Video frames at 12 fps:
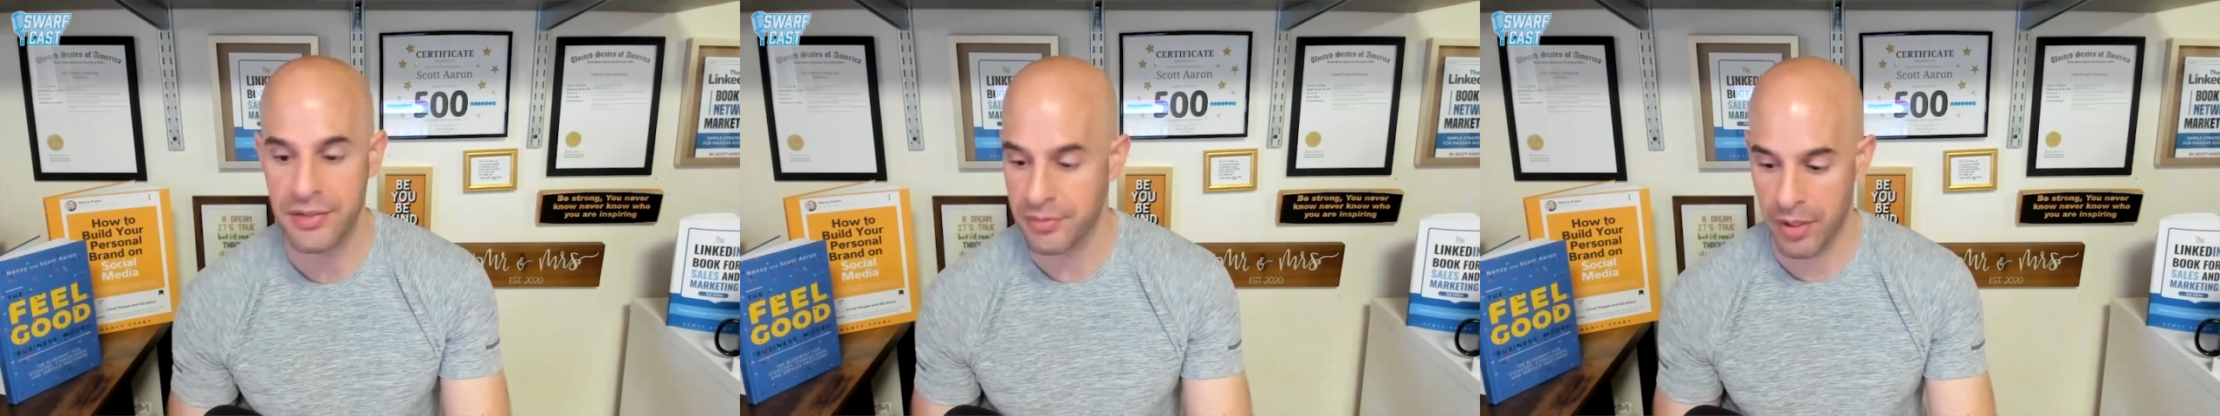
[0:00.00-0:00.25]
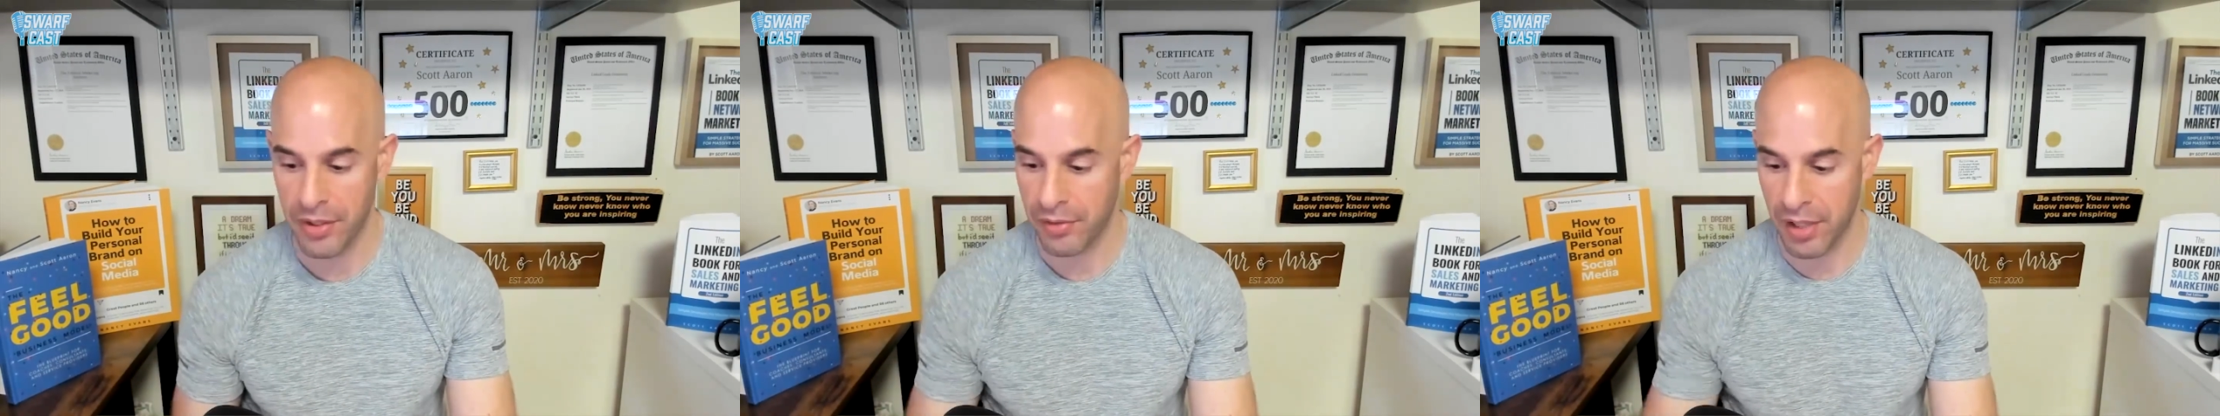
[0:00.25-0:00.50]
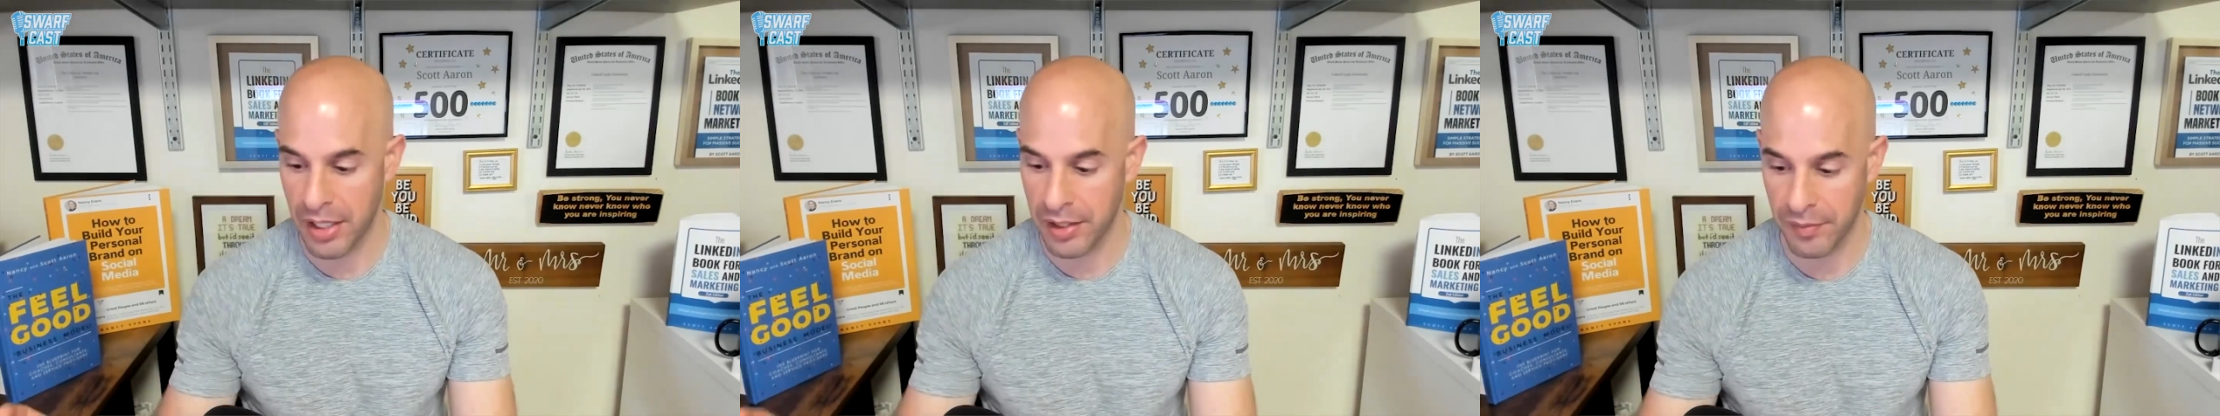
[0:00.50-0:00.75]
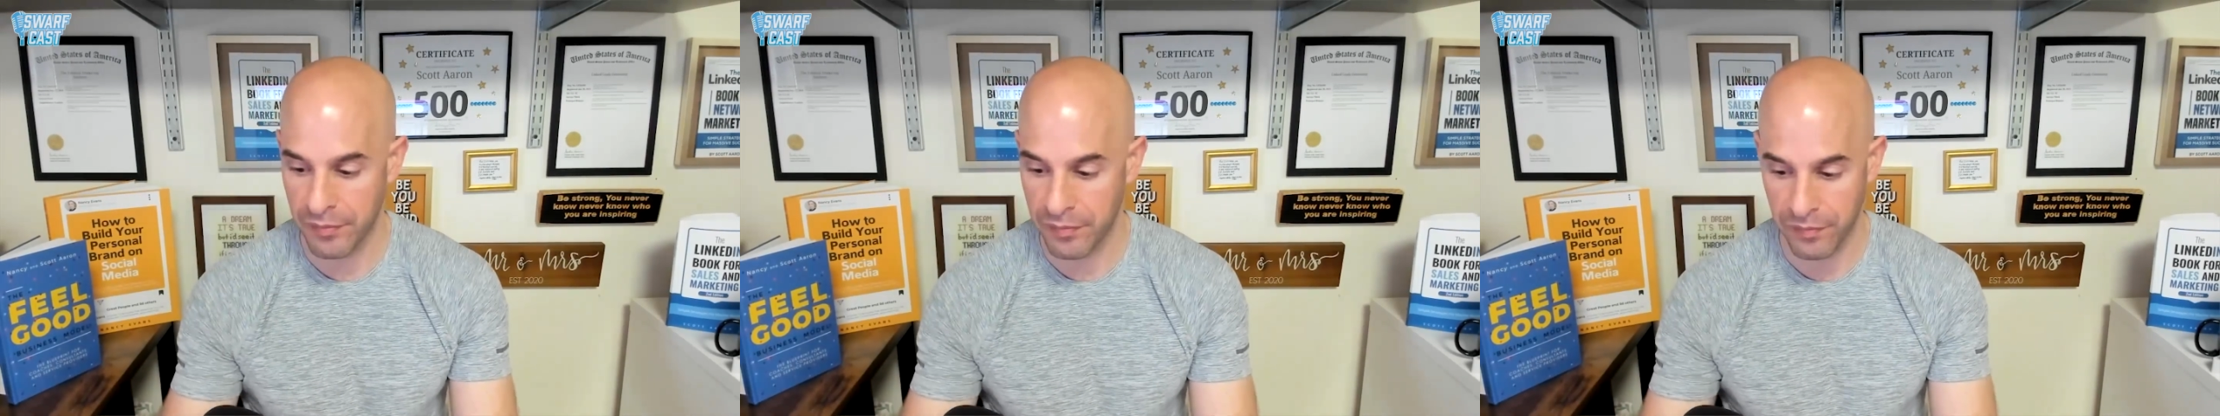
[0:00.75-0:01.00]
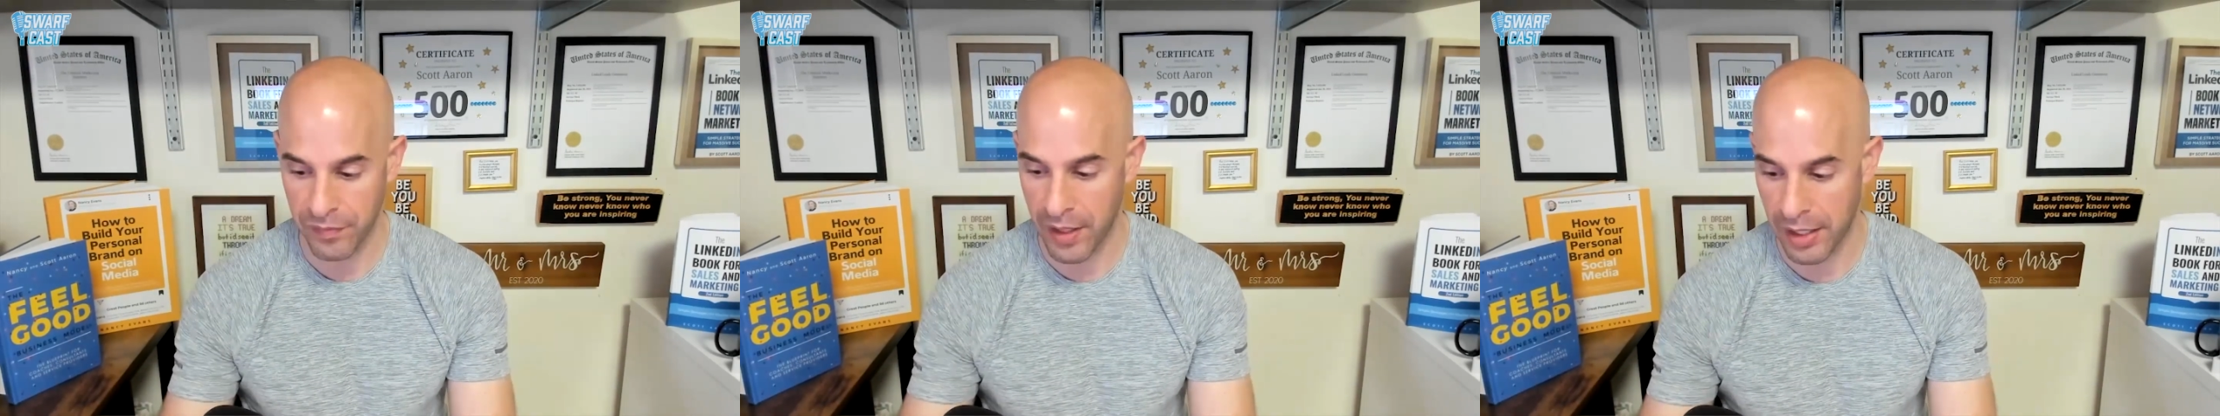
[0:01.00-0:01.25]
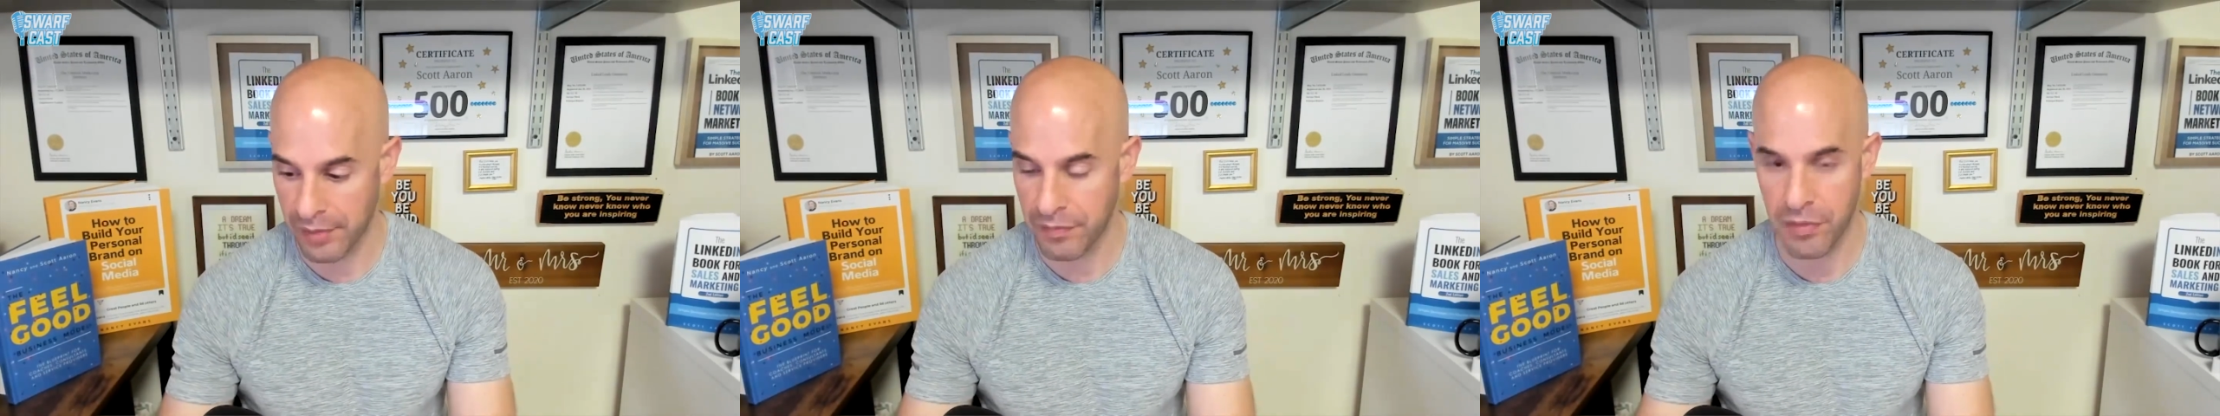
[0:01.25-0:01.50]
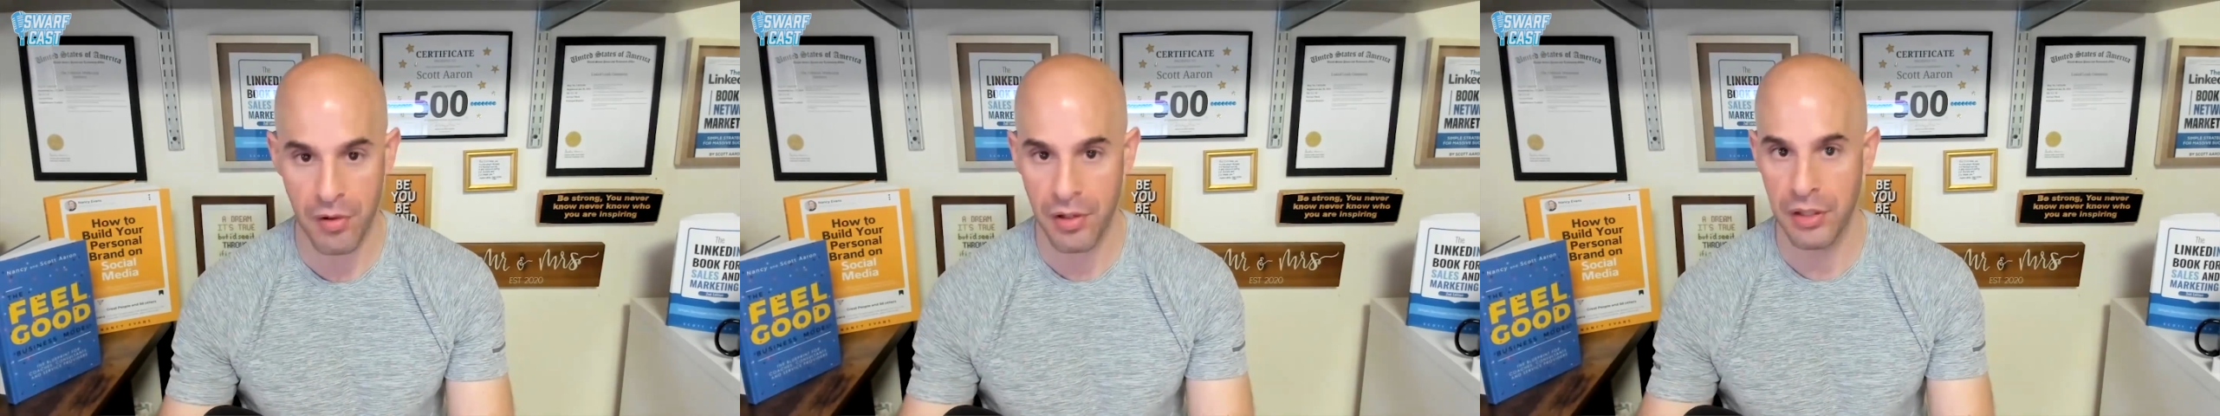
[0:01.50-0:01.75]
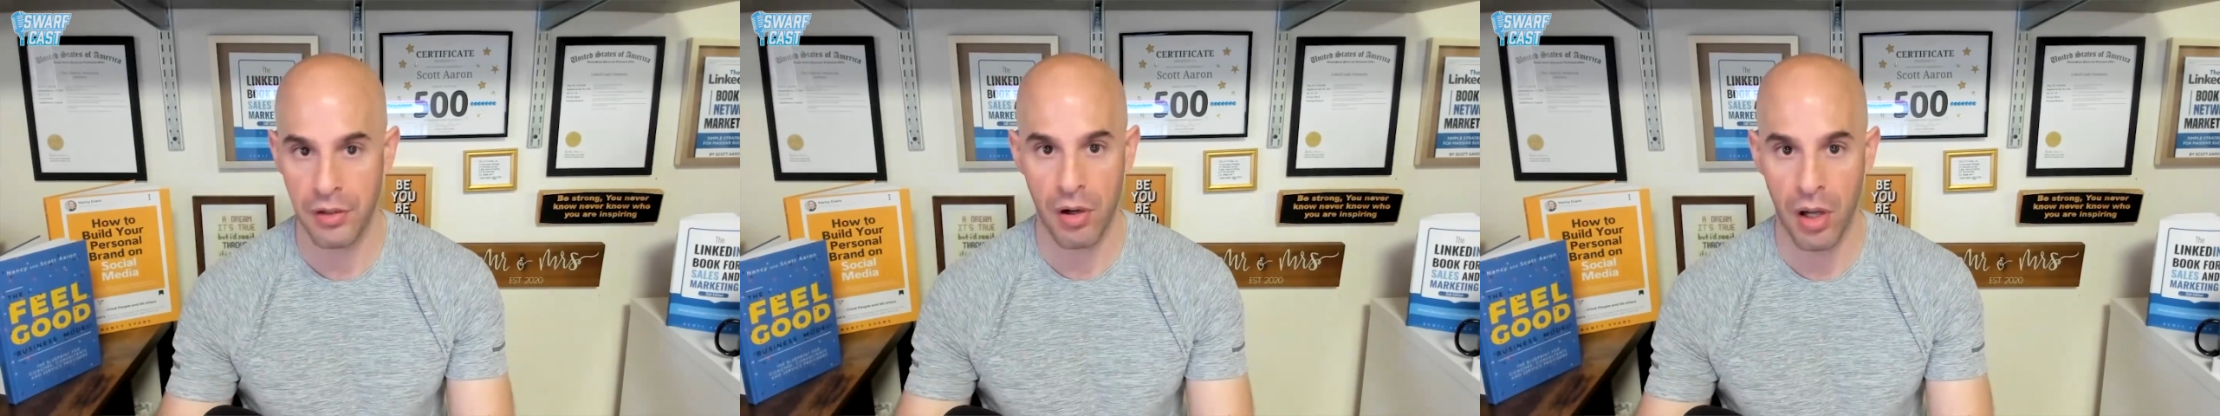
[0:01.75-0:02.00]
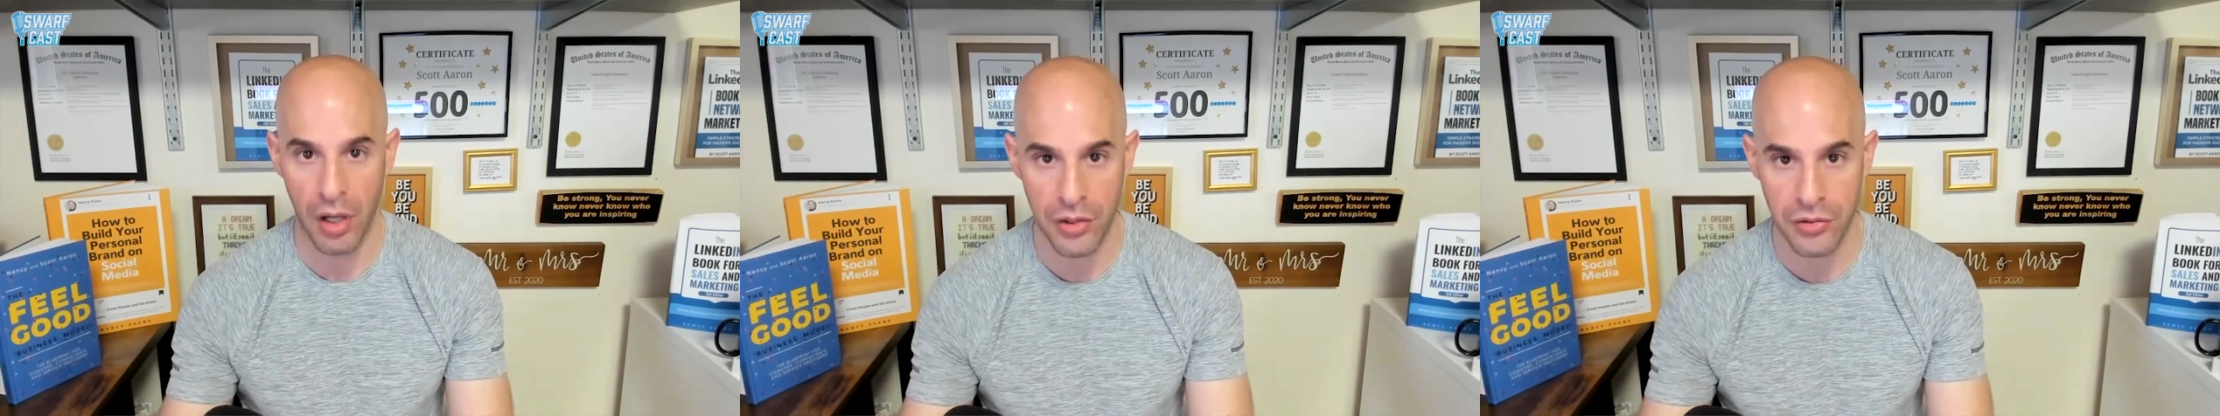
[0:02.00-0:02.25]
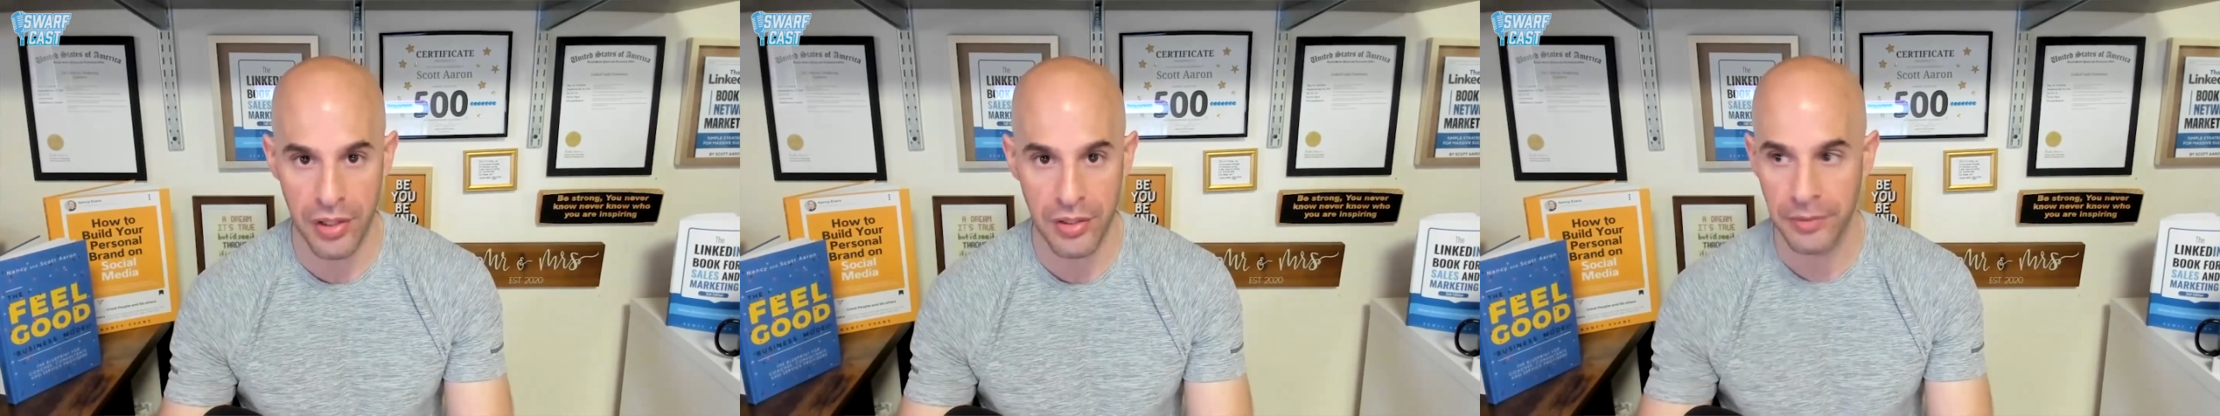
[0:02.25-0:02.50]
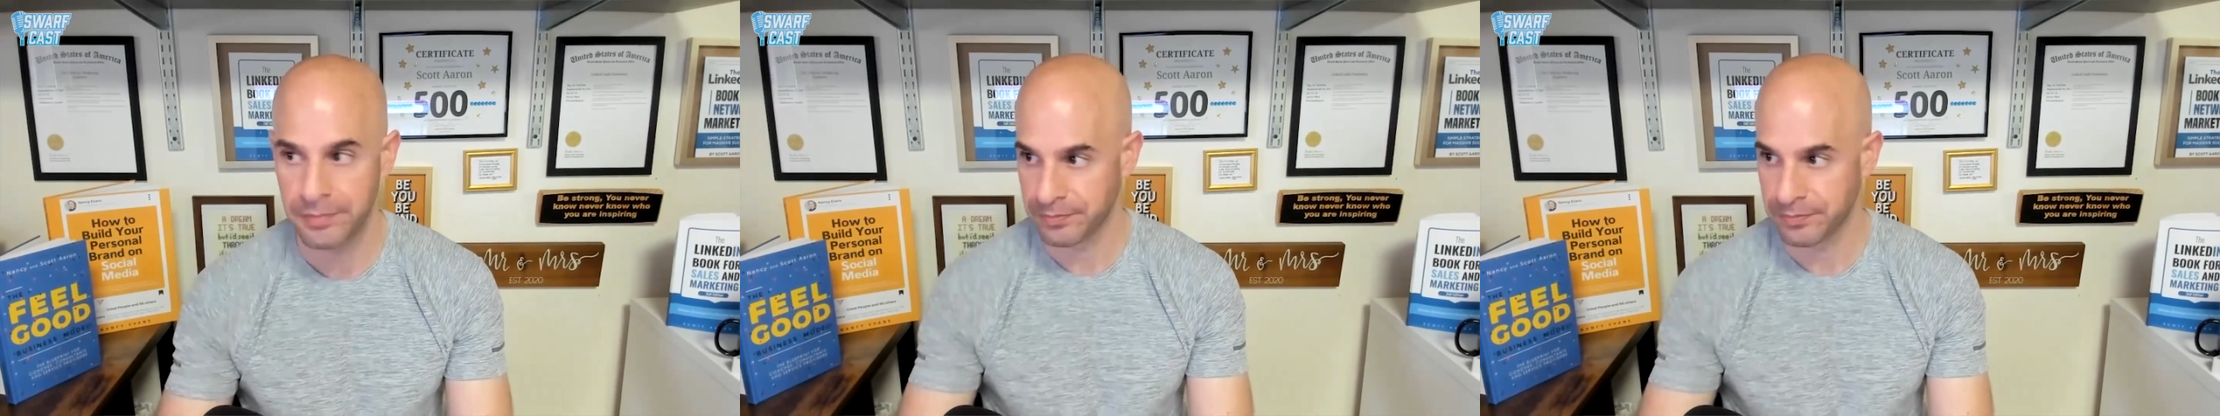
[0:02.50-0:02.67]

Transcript: whether I have 5, 30, or 100,